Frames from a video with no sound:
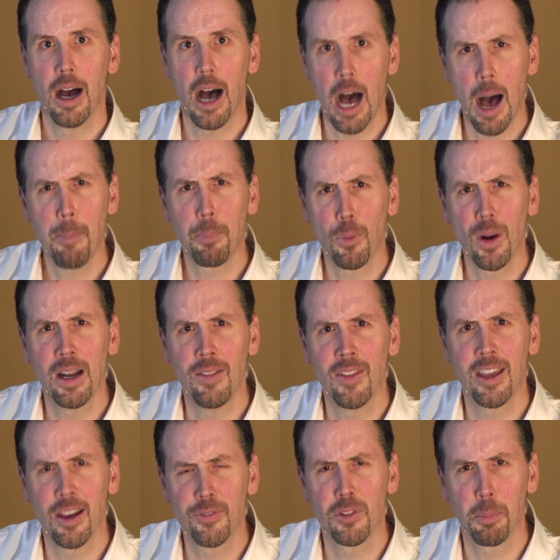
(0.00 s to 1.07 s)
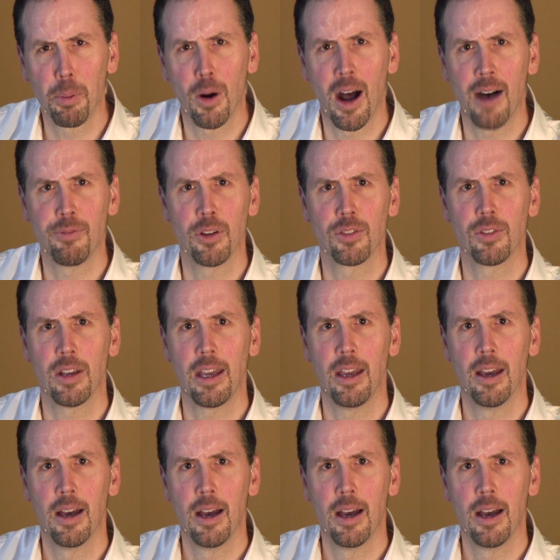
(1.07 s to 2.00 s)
operate in the gift of prophecy,